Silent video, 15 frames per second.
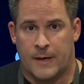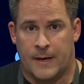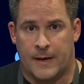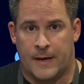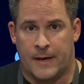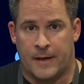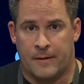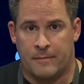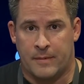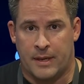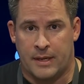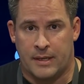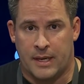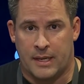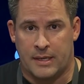um,
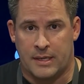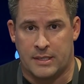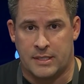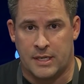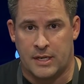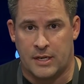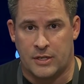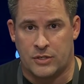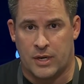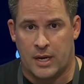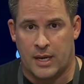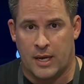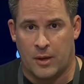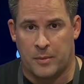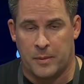and, and continue to try
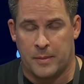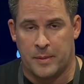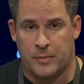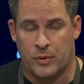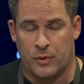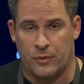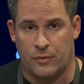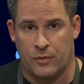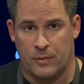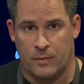to help them improve.